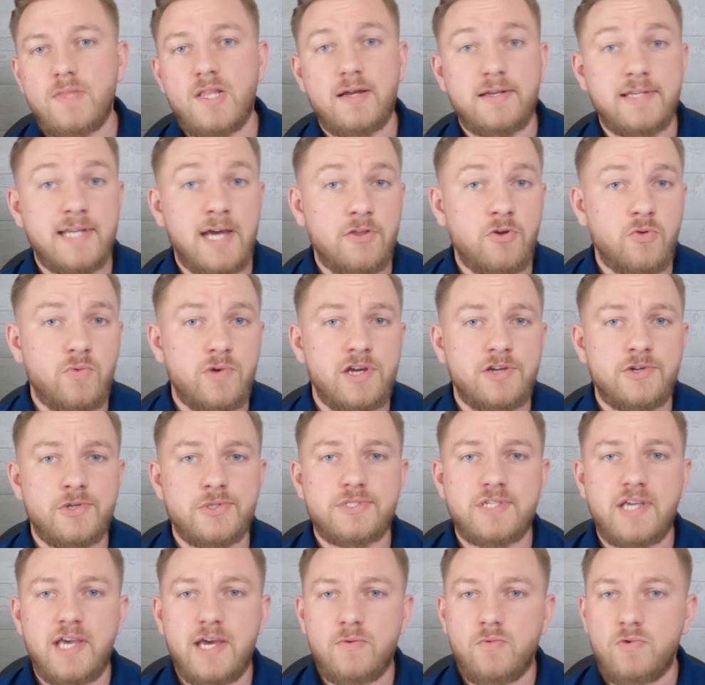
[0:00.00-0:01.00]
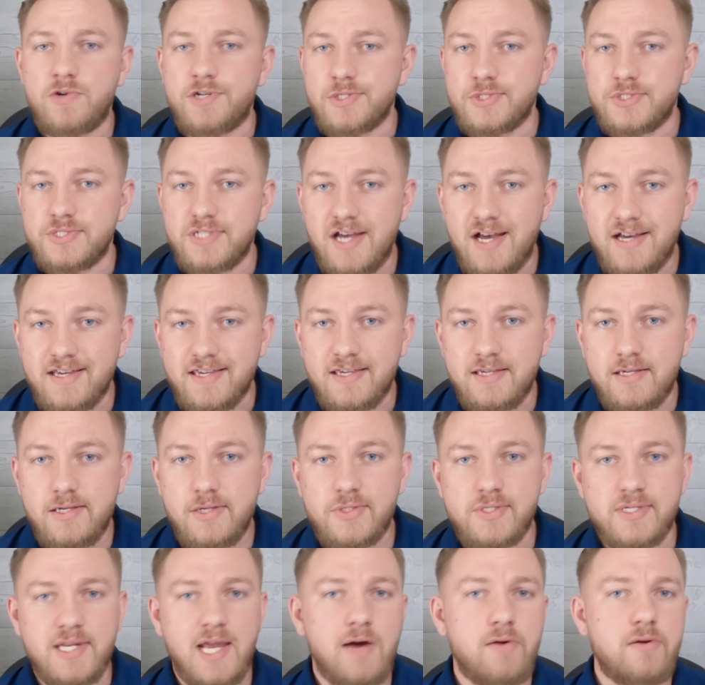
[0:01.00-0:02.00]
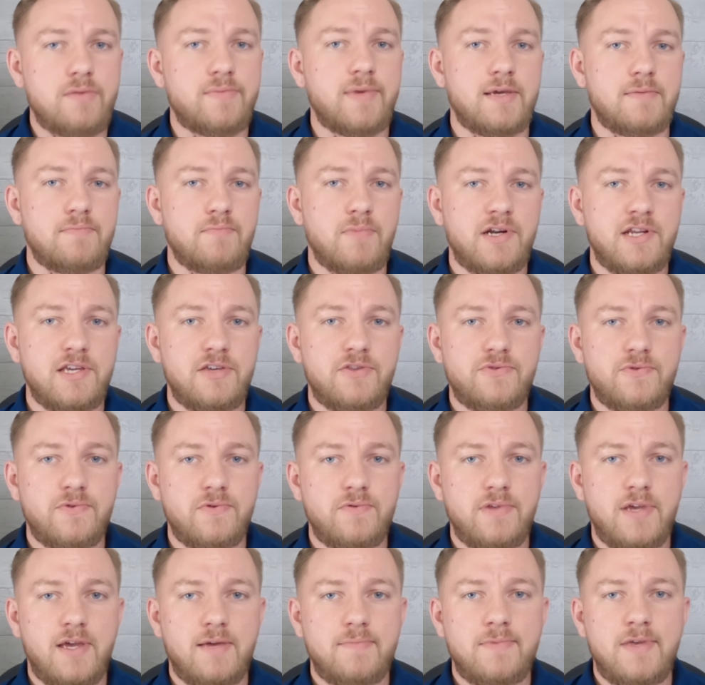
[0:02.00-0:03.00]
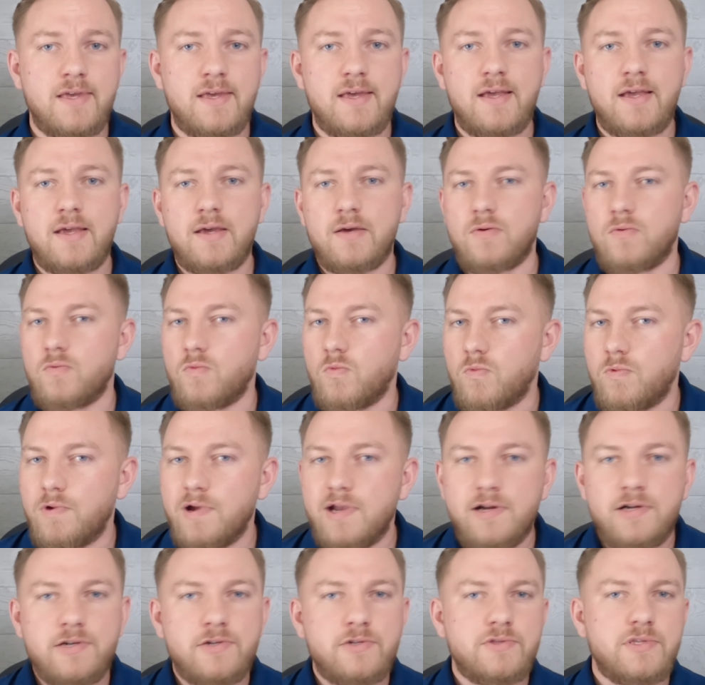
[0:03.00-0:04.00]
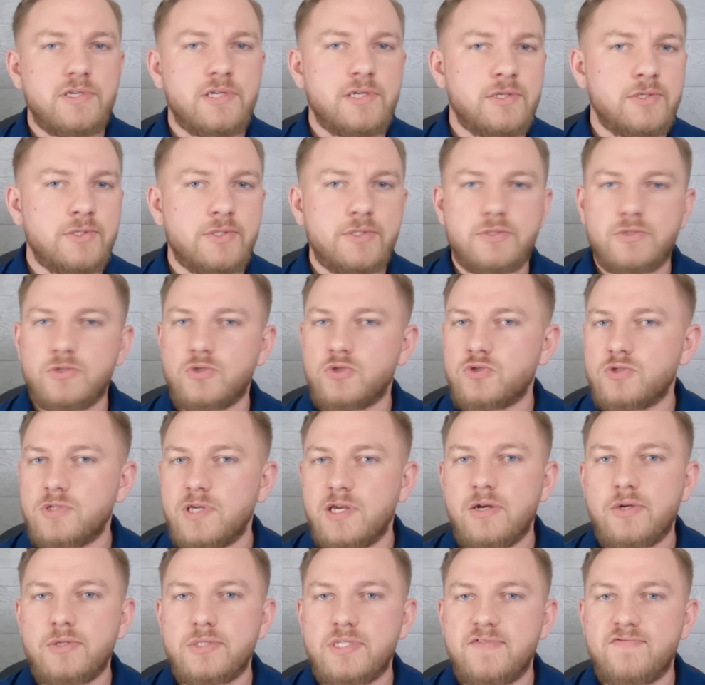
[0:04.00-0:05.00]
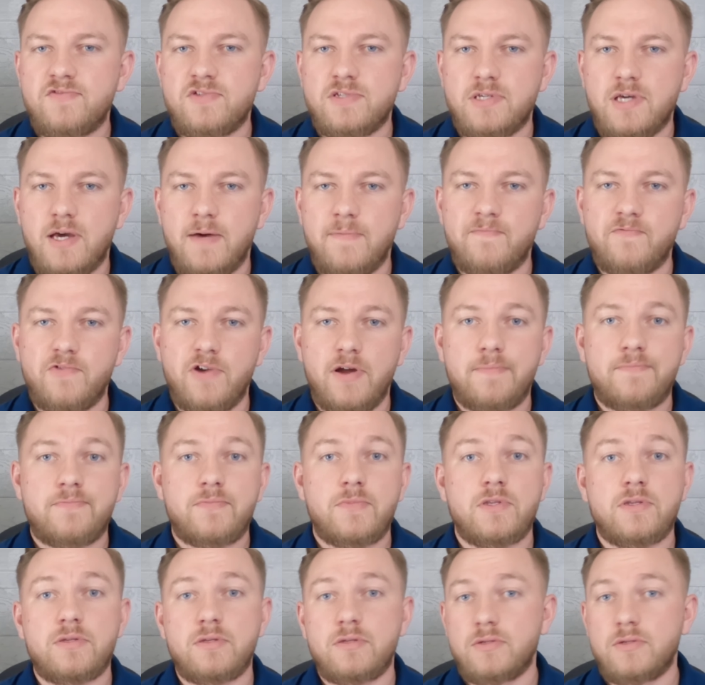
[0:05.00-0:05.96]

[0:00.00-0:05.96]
Now that we understand what a stock is and how we make money through them, where do these shares even come from?